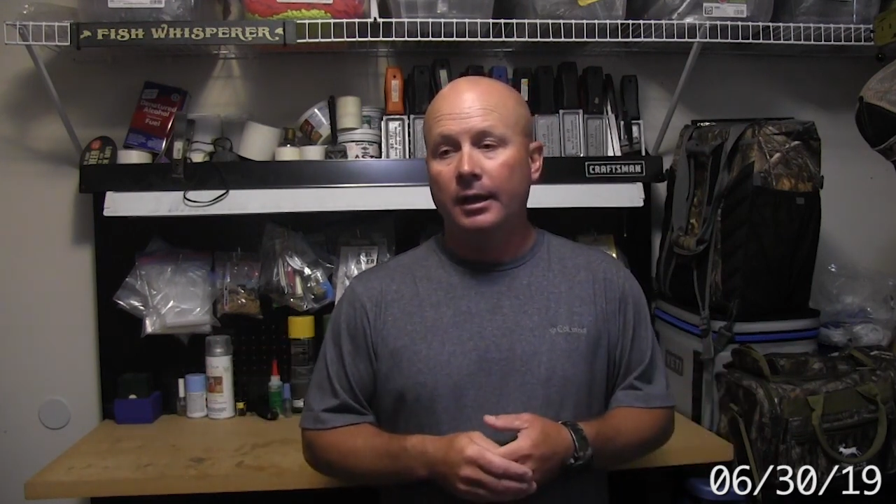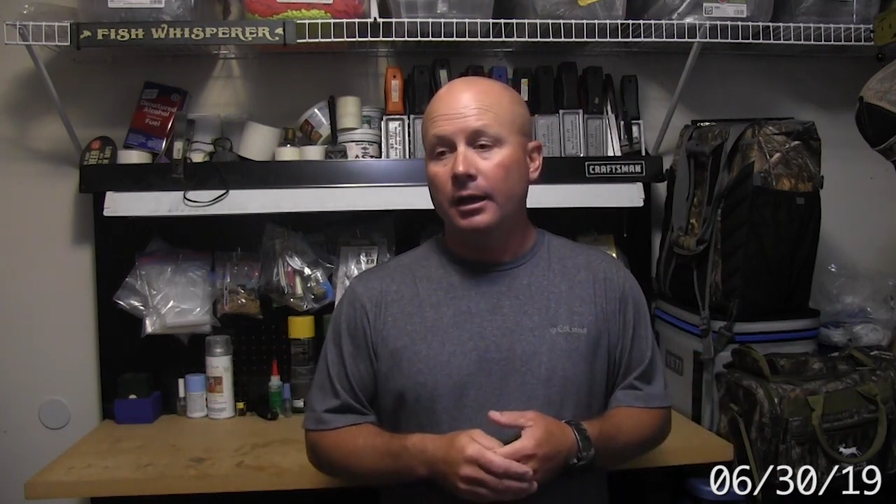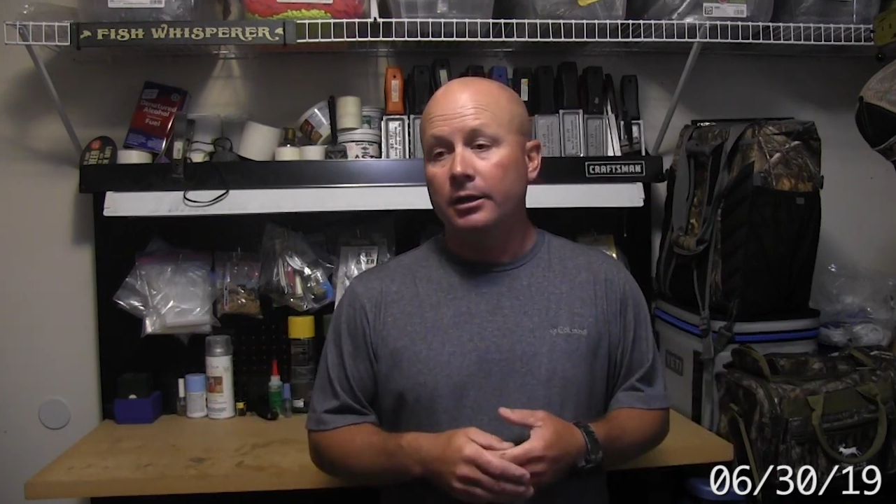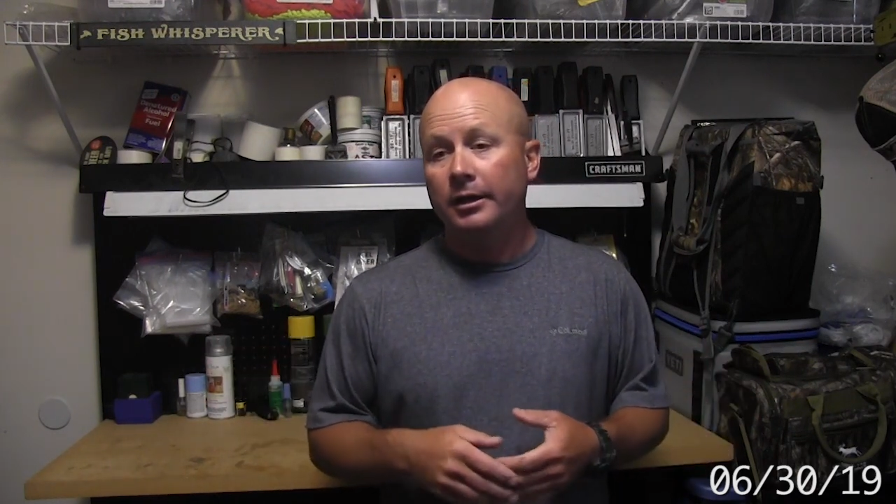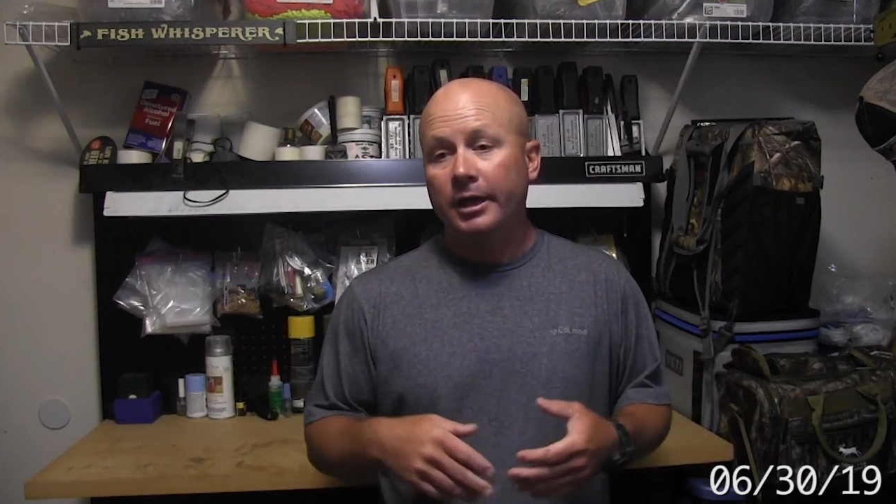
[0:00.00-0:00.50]
You
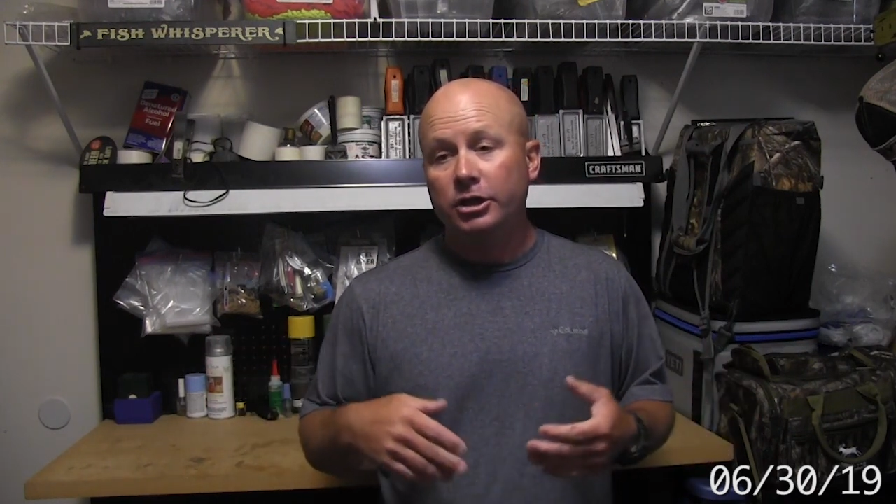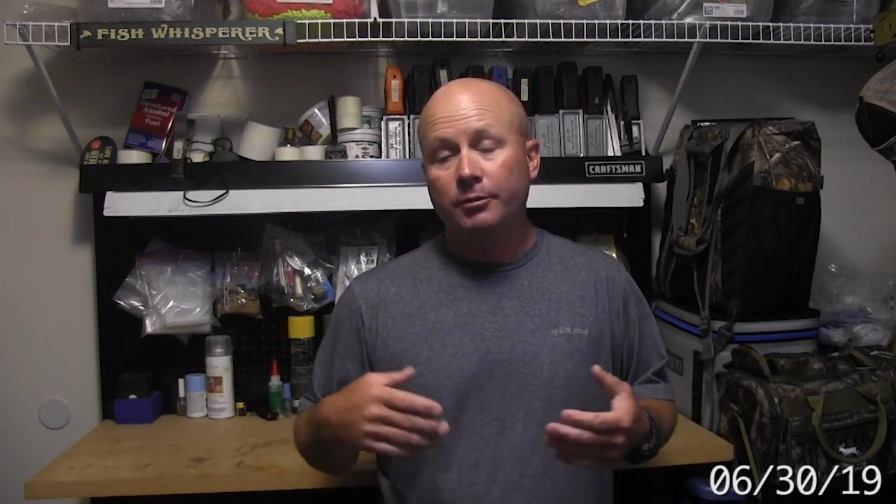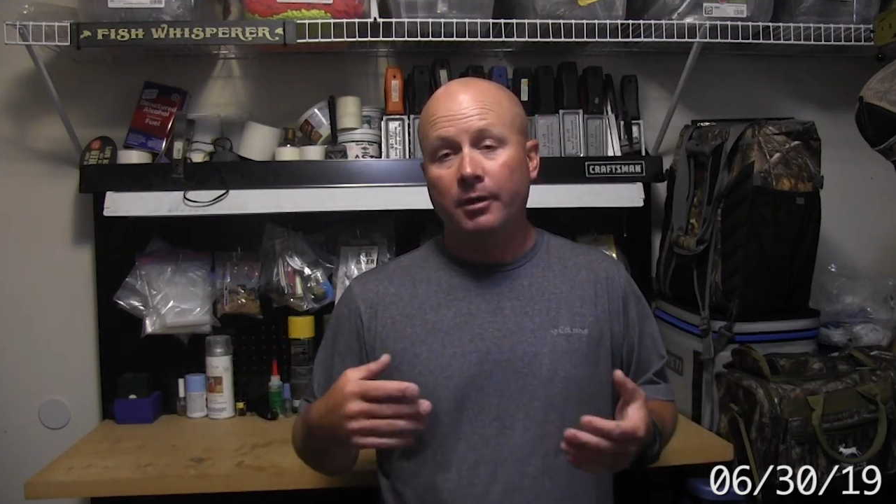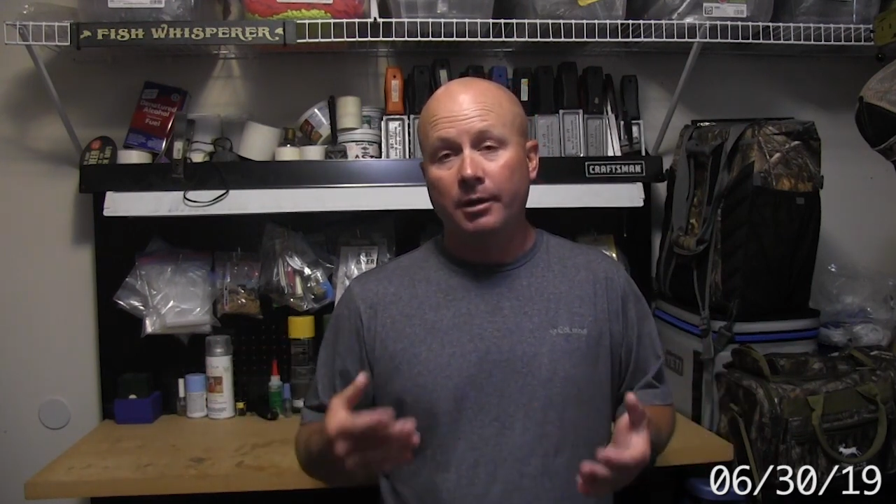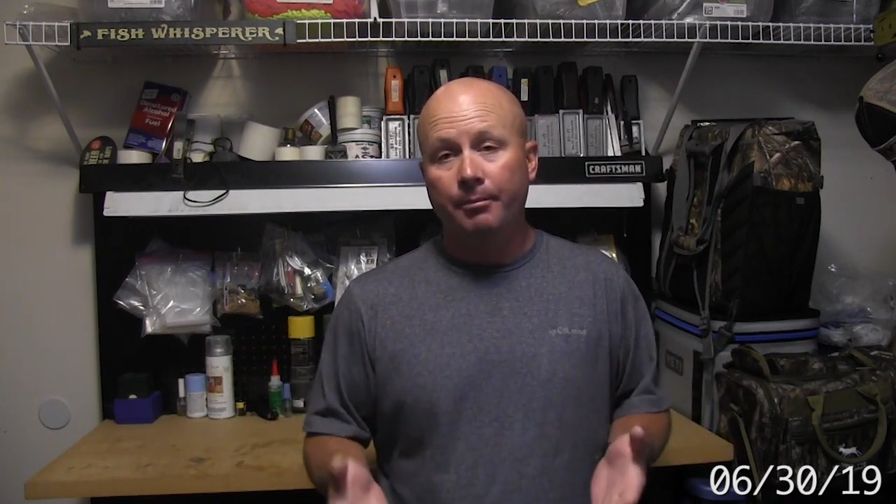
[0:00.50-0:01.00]
can catch
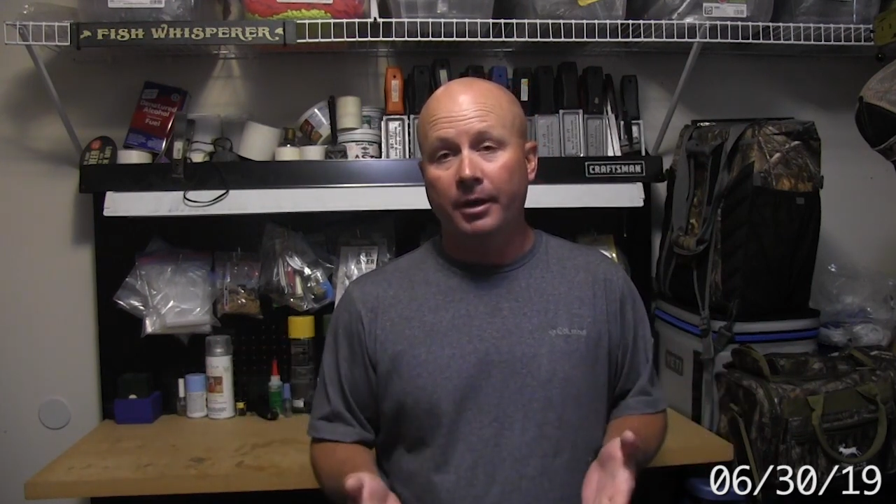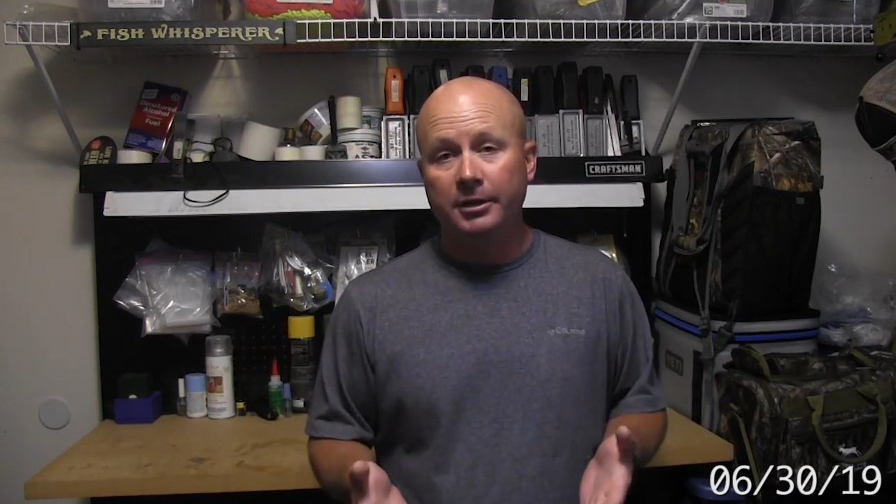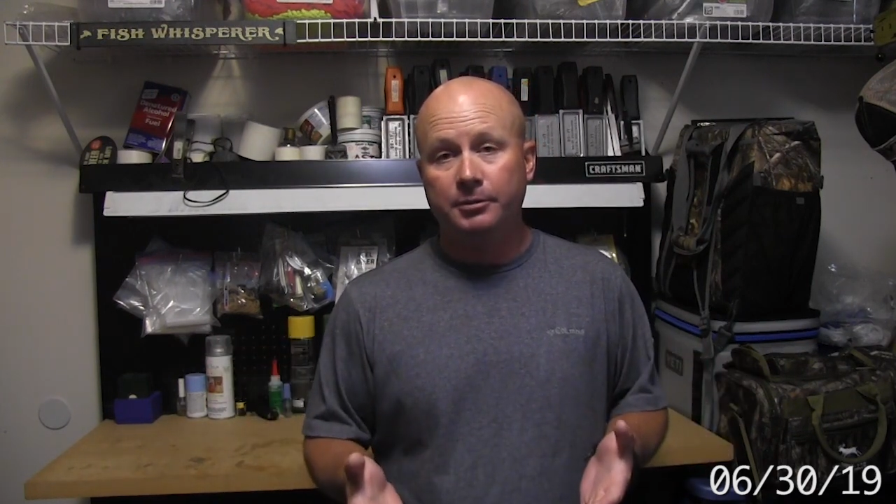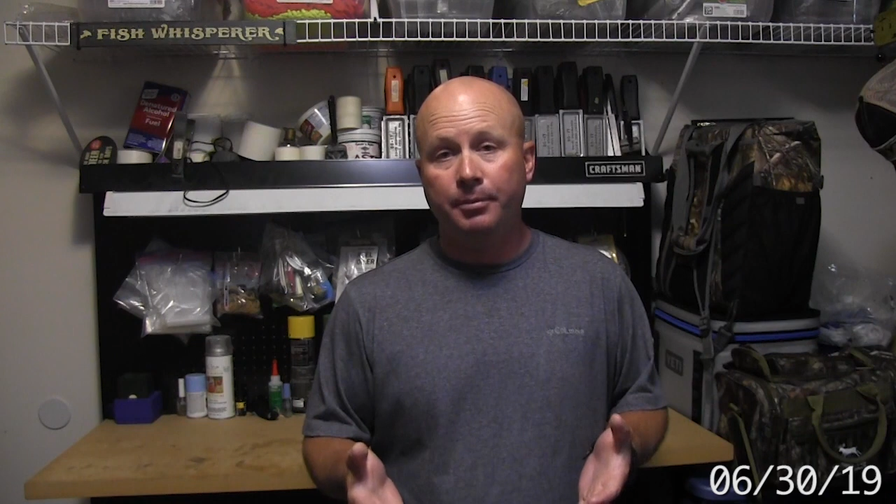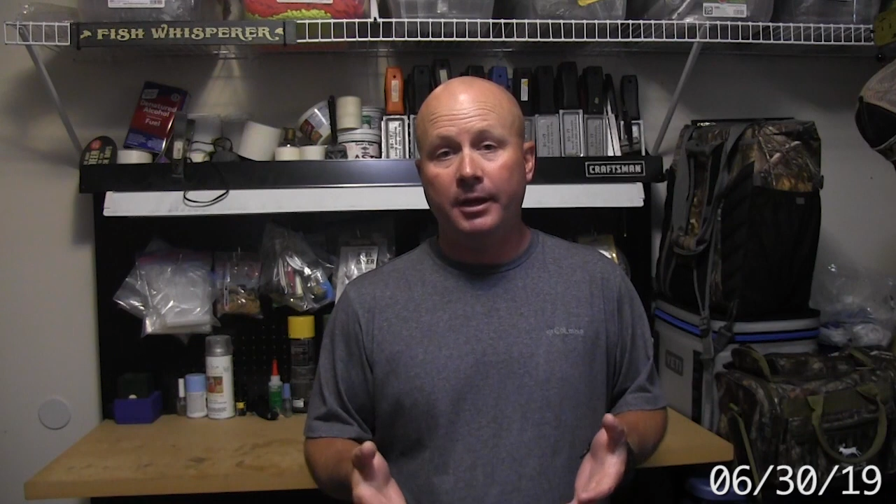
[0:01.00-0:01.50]
them on a
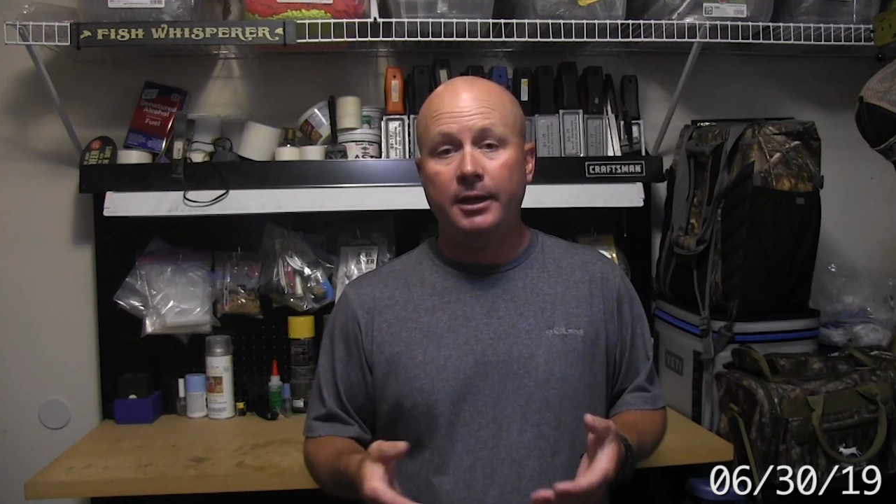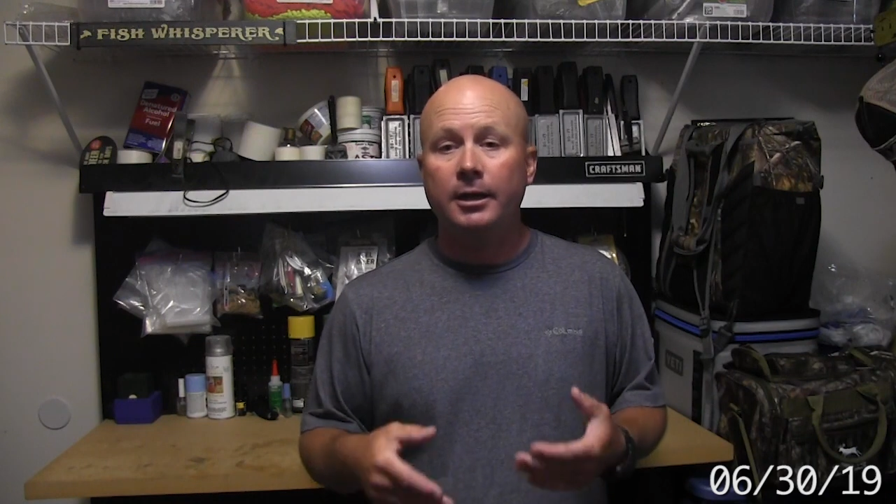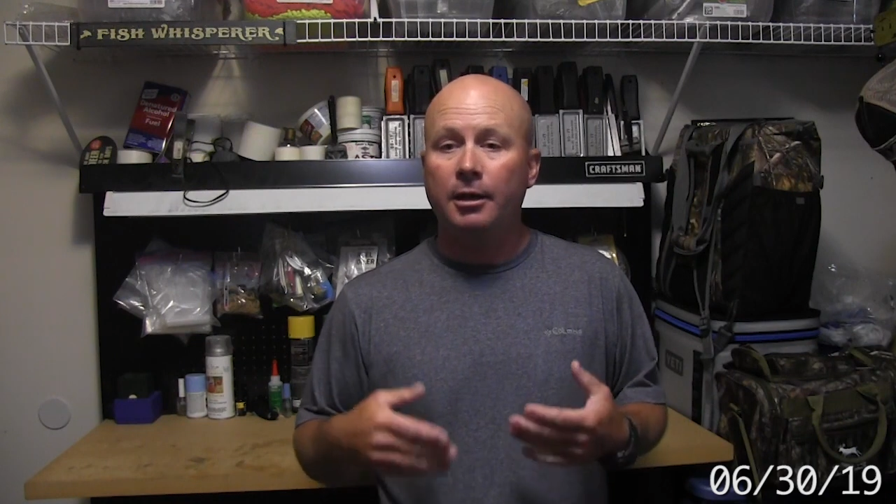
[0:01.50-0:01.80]
buzzbait,